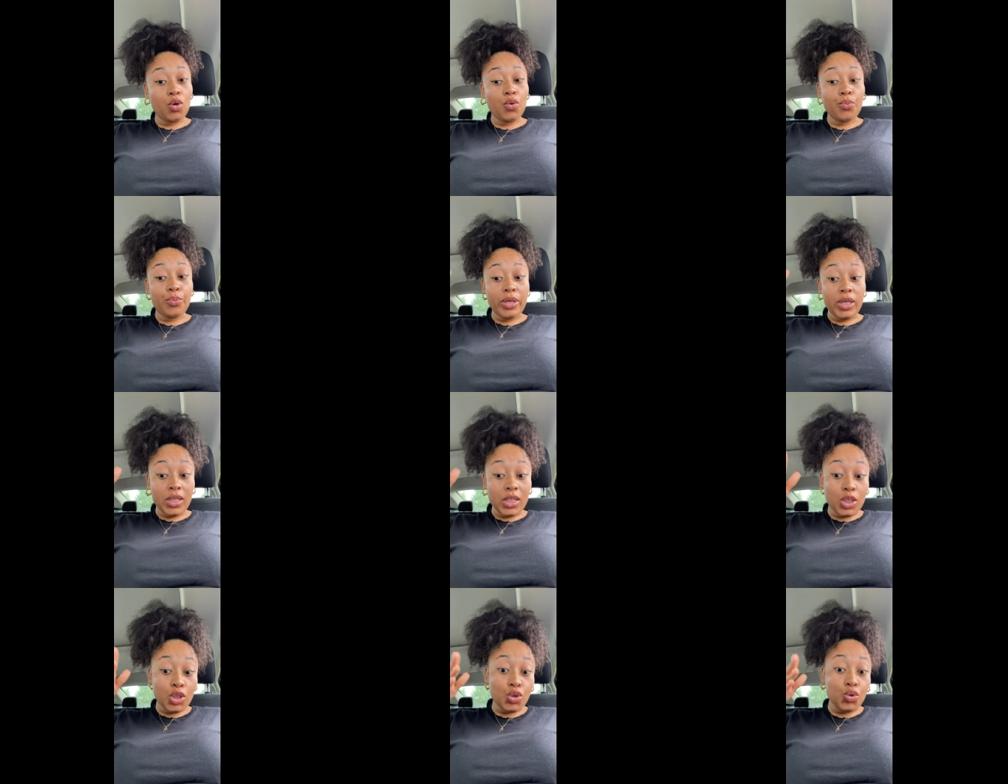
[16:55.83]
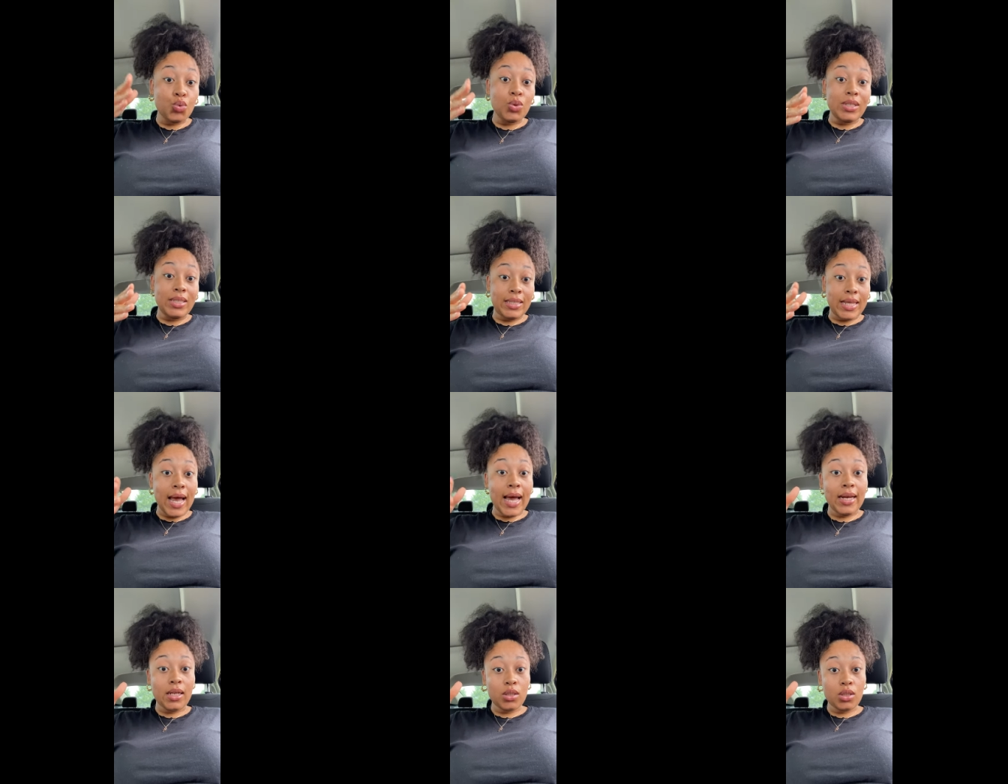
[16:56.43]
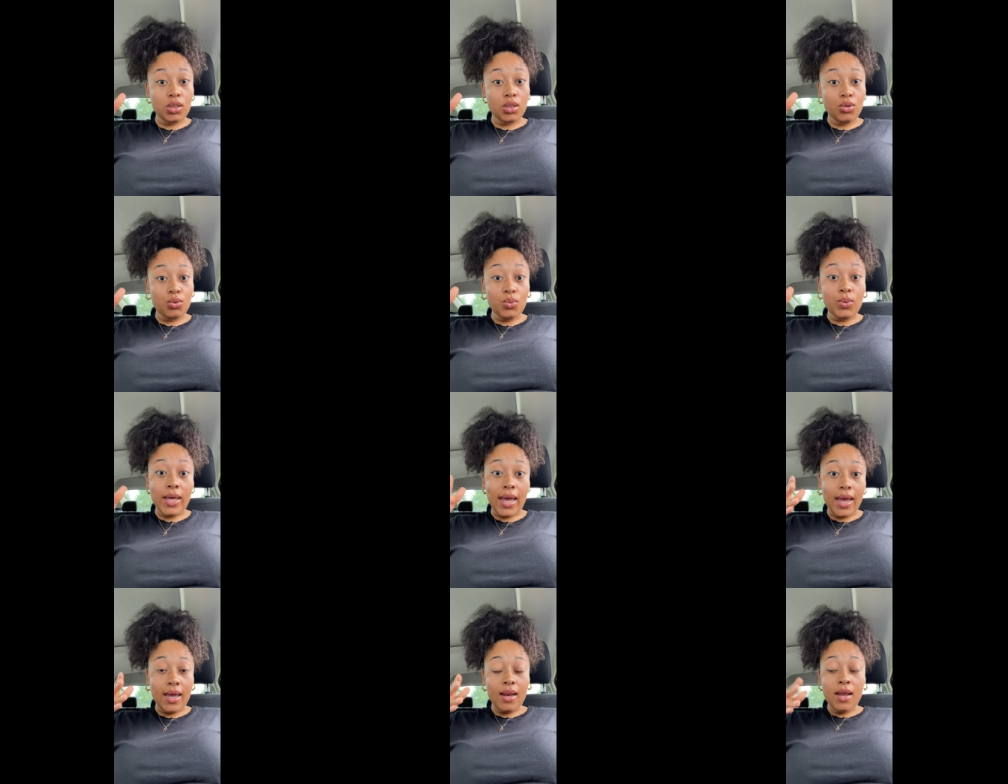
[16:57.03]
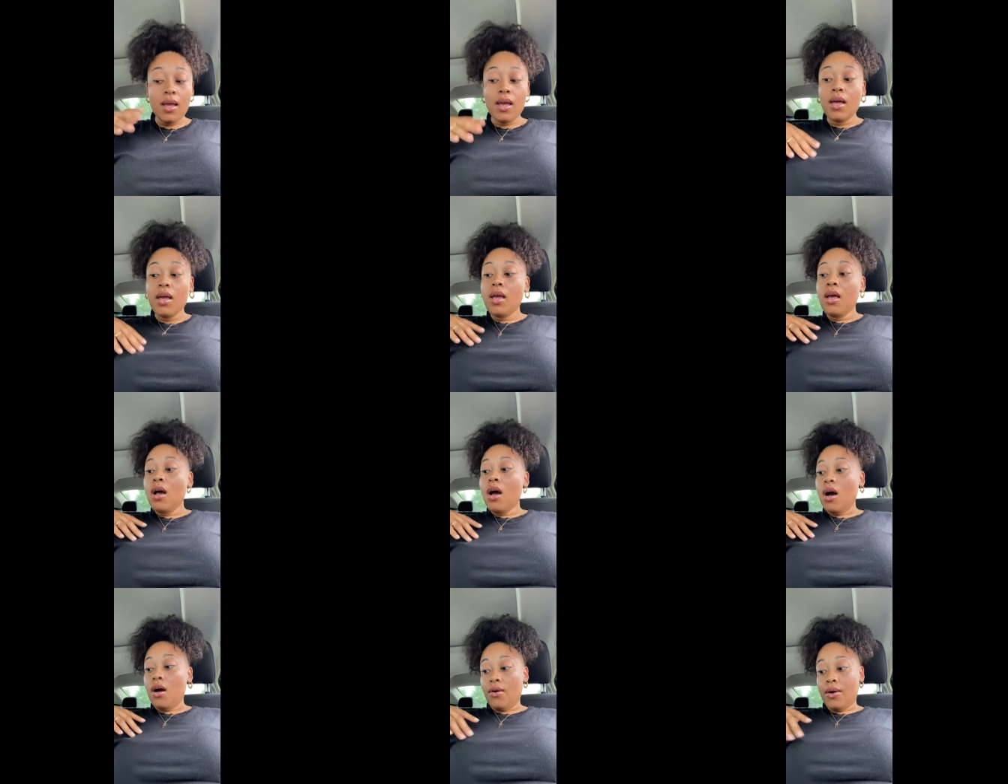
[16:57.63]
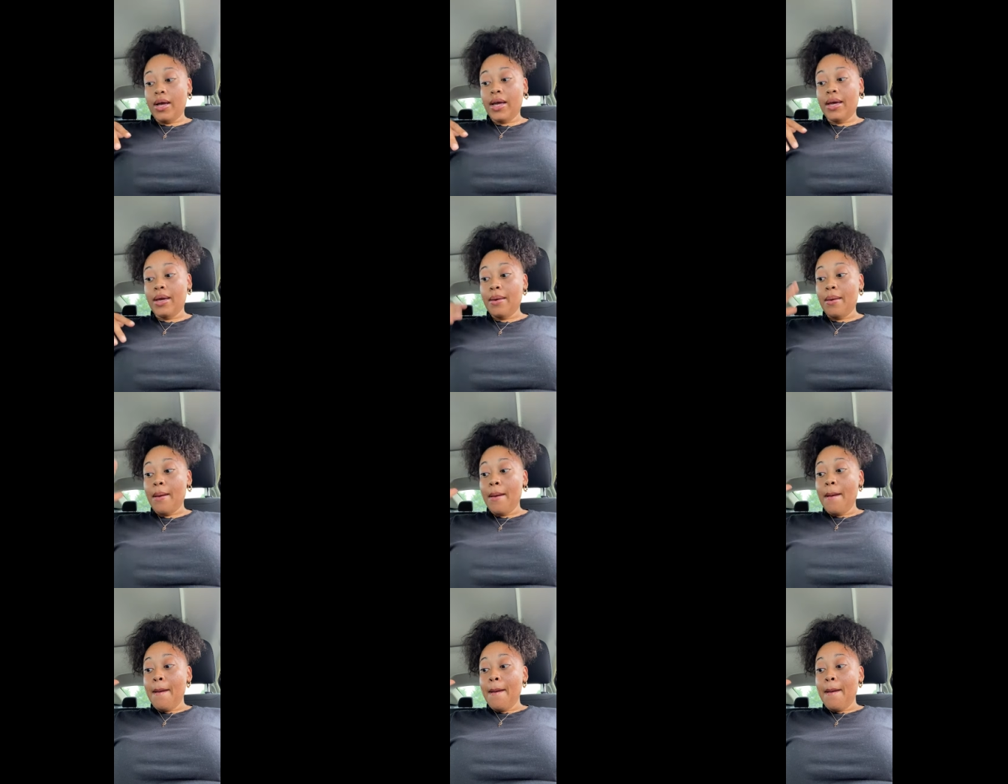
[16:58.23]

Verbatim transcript: because you decided to do that okay